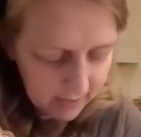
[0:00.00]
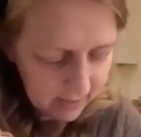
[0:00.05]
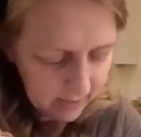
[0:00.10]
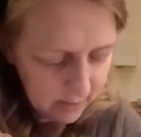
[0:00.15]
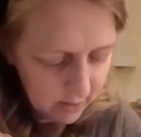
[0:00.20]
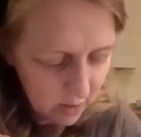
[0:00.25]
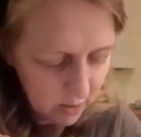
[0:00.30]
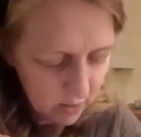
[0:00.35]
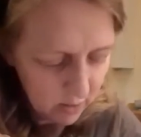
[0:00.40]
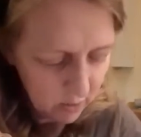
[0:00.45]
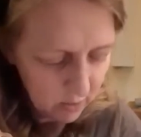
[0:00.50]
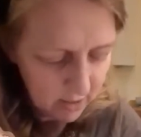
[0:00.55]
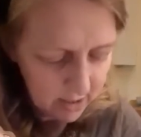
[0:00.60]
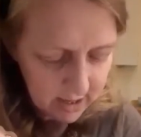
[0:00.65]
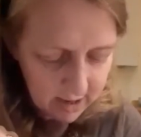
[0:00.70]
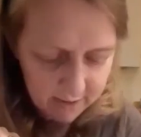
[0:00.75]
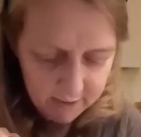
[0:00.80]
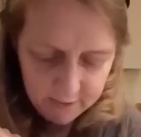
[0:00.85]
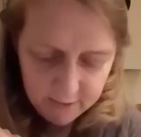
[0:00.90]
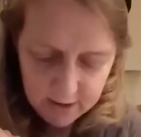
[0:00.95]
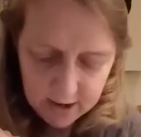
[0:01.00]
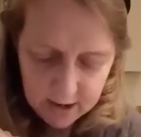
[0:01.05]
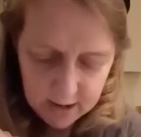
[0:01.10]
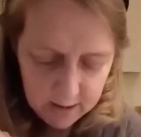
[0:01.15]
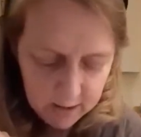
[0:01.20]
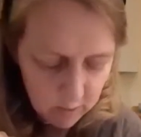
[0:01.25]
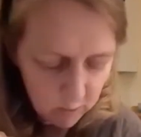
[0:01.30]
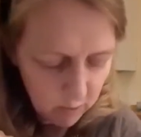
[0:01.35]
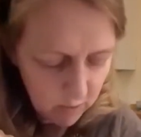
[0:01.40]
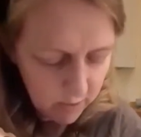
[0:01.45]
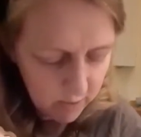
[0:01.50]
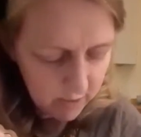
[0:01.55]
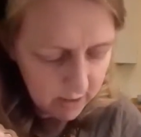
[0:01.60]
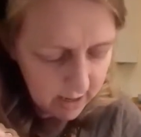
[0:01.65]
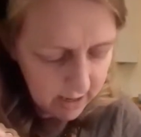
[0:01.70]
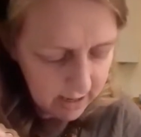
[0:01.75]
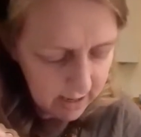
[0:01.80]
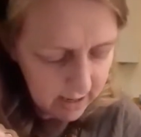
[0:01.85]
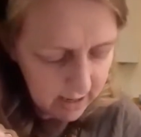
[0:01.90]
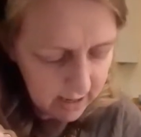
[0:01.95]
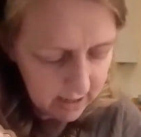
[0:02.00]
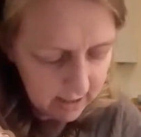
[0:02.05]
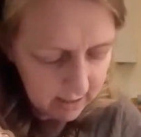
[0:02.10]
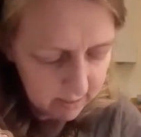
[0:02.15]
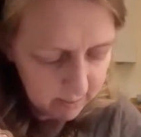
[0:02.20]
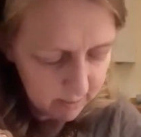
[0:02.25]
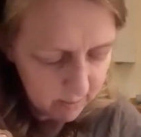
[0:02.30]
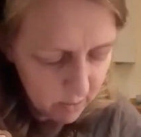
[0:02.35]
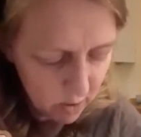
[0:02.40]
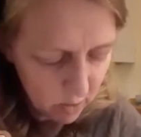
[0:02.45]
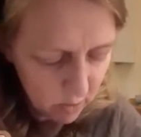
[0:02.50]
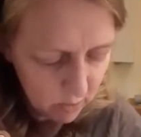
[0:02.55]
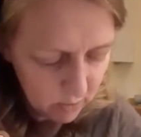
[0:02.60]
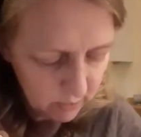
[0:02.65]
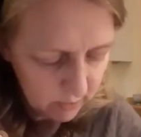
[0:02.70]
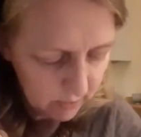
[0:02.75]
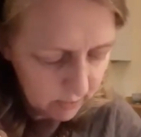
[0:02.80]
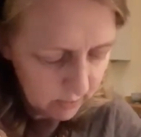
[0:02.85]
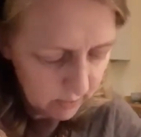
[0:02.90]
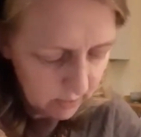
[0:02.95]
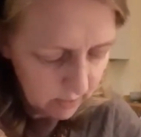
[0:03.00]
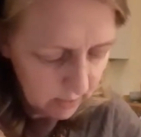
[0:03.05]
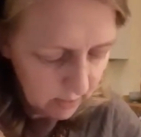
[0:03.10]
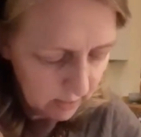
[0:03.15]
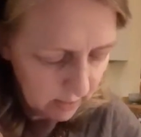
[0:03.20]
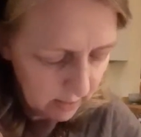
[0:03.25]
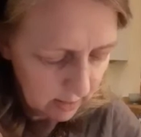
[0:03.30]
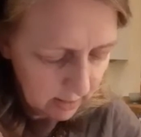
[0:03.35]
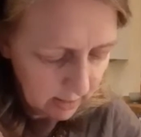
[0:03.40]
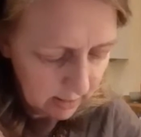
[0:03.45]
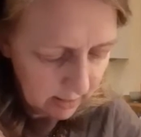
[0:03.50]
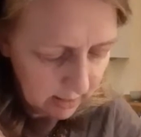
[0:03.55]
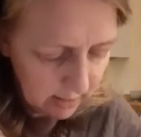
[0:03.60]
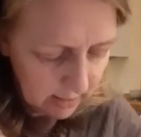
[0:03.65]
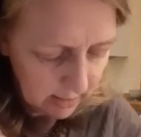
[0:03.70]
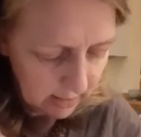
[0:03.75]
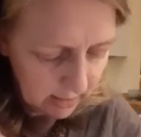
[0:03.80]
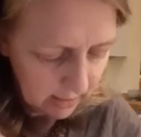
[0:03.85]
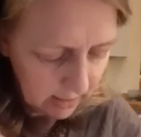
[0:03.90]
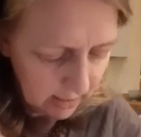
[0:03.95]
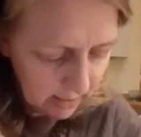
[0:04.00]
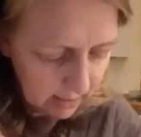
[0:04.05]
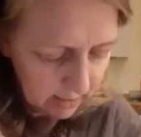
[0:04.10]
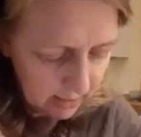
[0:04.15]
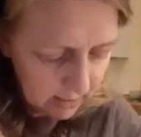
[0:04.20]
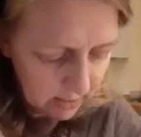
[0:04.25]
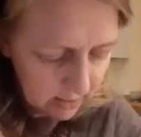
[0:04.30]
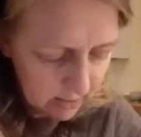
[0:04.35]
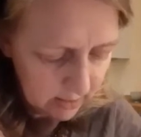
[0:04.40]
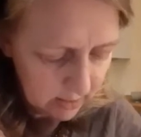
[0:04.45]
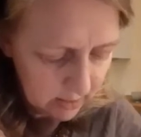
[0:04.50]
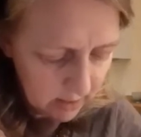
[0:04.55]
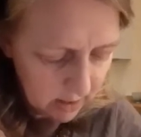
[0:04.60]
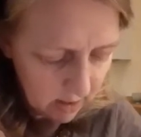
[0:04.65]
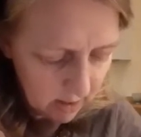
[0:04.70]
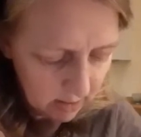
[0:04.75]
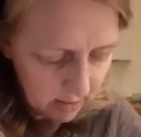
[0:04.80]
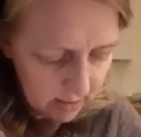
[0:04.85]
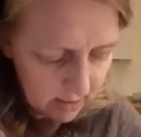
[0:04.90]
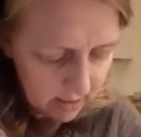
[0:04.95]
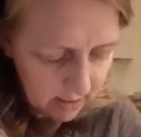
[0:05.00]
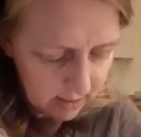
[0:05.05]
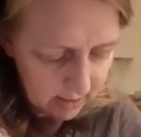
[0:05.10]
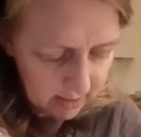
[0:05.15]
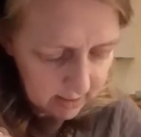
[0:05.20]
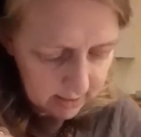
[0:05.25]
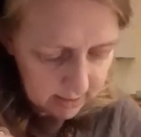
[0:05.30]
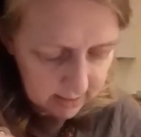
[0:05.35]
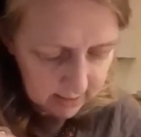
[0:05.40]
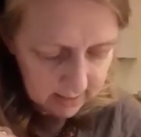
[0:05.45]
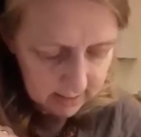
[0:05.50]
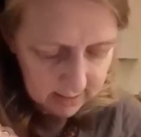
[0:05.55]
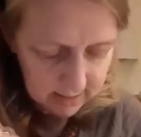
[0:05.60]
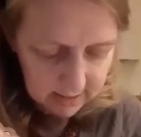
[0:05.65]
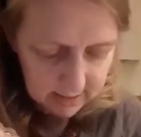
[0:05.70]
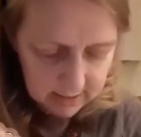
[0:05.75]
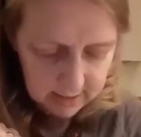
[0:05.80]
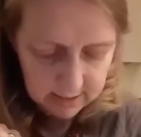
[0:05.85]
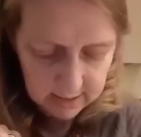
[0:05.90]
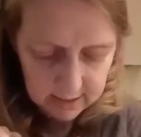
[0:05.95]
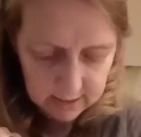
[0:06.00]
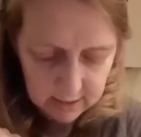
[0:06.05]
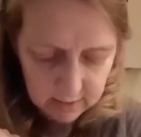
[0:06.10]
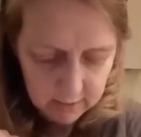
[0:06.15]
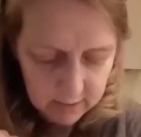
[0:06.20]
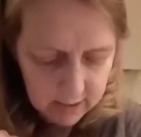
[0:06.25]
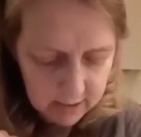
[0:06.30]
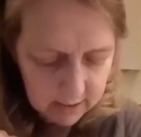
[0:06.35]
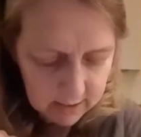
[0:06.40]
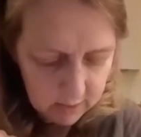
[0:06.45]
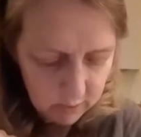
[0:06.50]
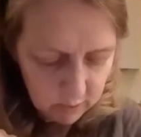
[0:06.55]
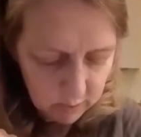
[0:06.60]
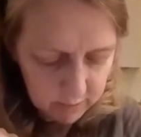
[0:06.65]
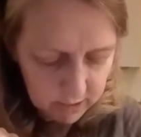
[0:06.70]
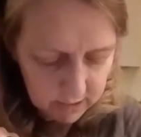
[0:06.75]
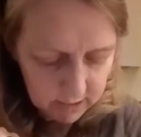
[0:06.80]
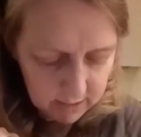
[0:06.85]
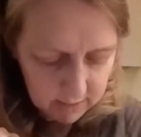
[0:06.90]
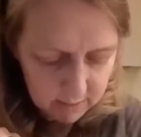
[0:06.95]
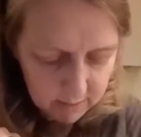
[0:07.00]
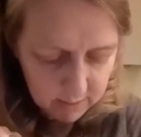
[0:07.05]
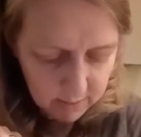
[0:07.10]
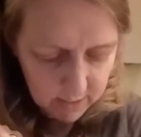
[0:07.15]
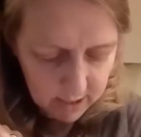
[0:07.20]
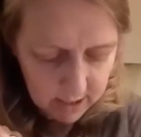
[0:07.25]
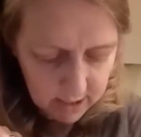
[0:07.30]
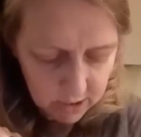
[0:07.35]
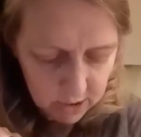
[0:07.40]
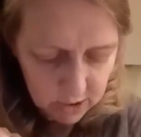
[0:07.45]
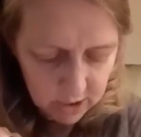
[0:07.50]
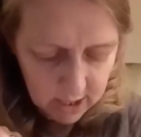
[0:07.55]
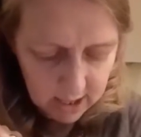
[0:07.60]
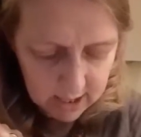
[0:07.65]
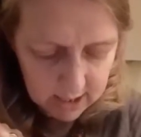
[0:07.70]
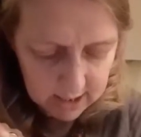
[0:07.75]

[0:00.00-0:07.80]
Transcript: that when I find the one that I like most, I can just darken it. The rest will become my shading.